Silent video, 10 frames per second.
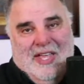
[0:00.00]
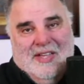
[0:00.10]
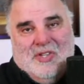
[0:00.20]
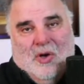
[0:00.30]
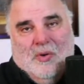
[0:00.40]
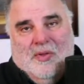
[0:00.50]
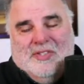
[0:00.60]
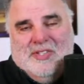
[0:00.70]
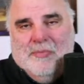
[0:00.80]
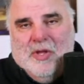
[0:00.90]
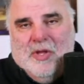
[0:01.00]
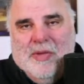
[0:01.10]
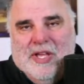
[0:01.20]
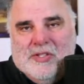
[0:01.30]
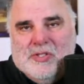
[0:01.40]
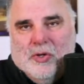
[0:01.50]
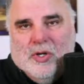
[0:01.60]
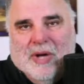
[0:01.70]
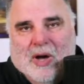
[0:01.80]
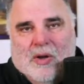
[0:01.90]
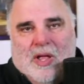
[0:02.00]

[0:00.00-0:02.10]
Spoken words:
So it's something to be concerned about.